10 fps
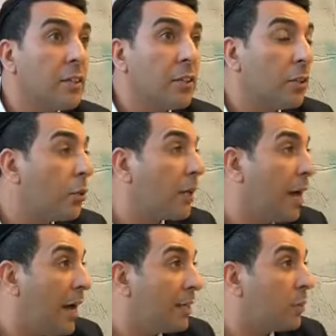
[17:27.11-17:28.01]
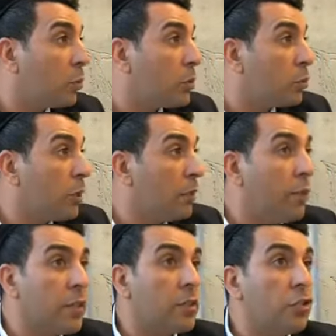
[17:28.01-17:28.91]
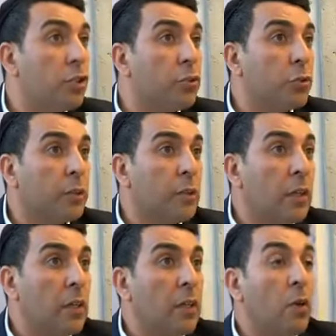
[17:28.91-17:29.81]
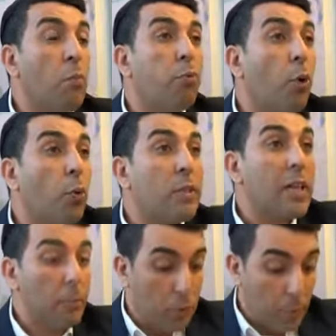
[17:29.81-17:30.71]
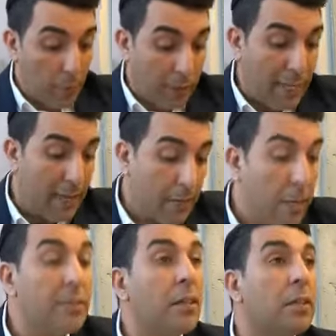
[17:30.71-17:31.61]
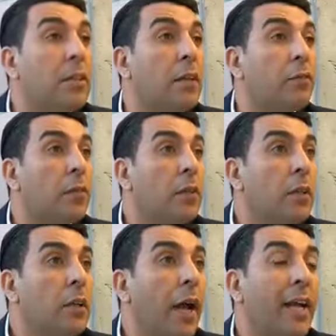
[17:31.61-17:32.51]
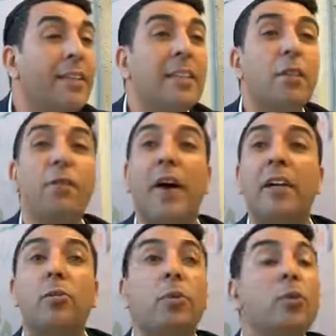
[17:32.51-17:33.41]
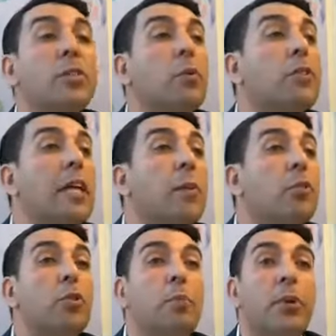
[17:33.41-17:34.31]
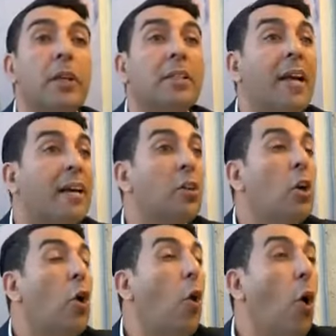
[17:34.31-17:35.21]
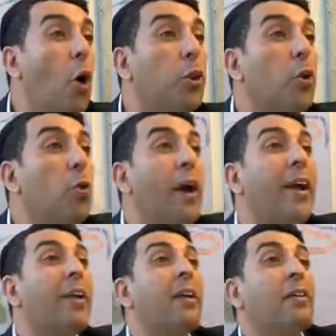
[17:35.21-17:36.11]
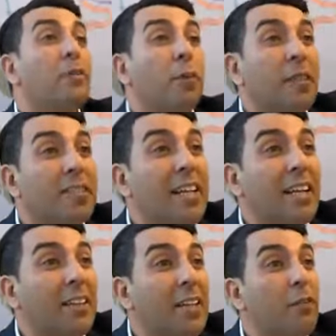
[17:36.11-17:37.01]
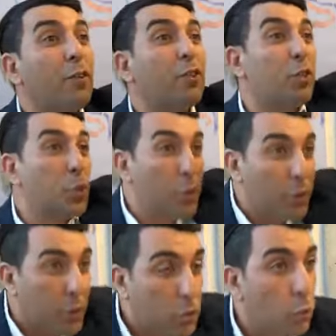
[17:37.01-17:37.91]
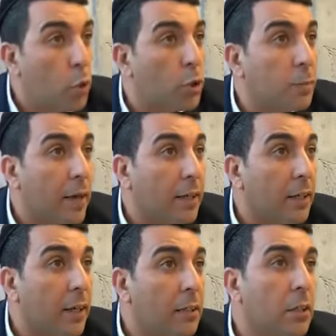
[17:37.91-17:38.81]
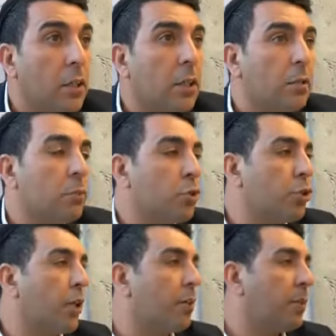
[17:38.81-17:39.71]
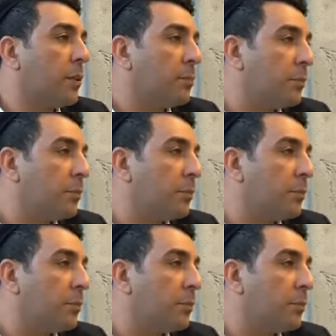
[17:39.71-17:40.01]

You know, Kehat was one of his children, brought, was able to bring down another level. And then the final person that was able to bring it down all the way from the second level to this world back again, Moshe Rabbeinu.